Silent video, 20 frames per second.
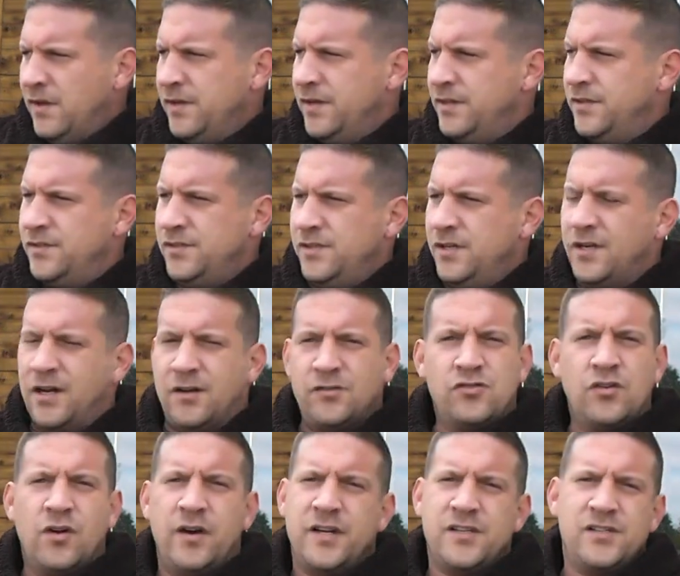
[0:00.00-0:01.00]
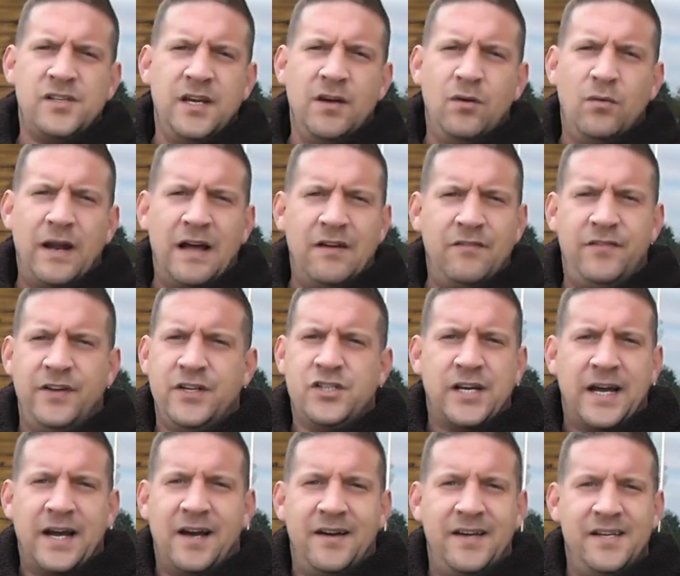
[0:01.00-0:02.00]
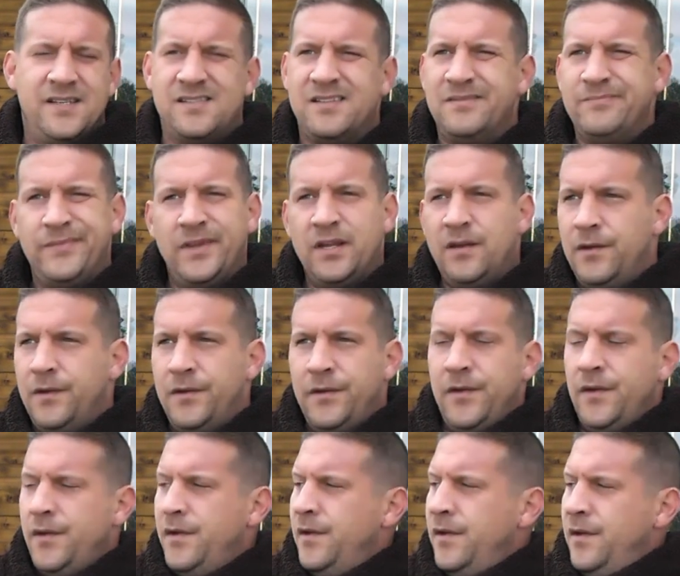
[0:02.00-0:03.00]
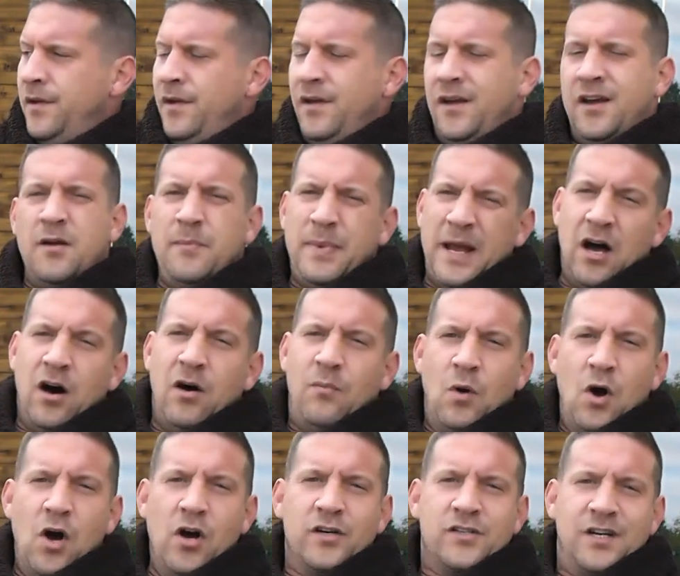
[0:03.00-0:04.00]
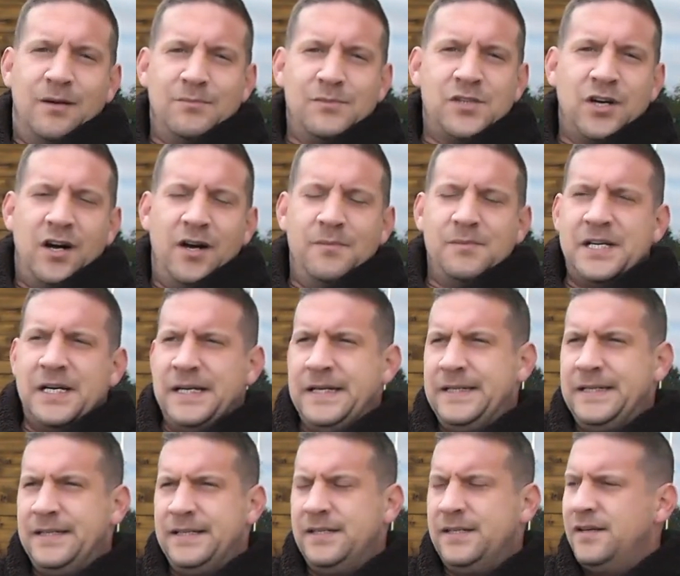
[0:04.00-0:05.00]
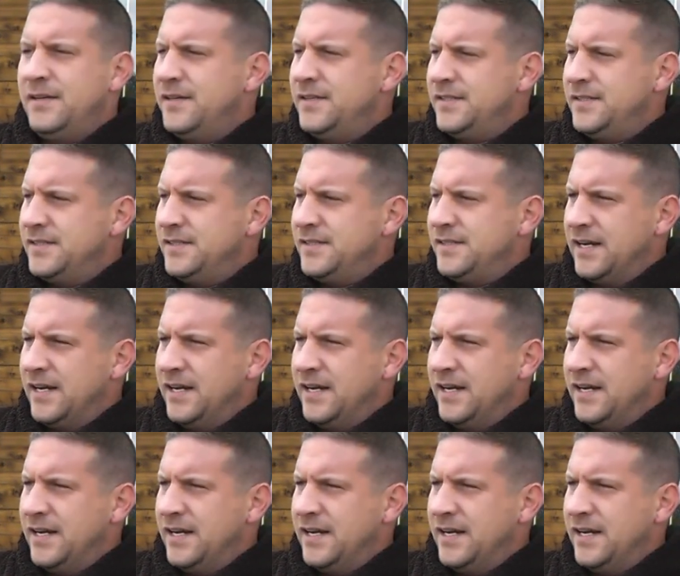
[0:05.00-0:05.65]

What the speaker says: And, you know, trying to single that fish out could be hard work sometimes. And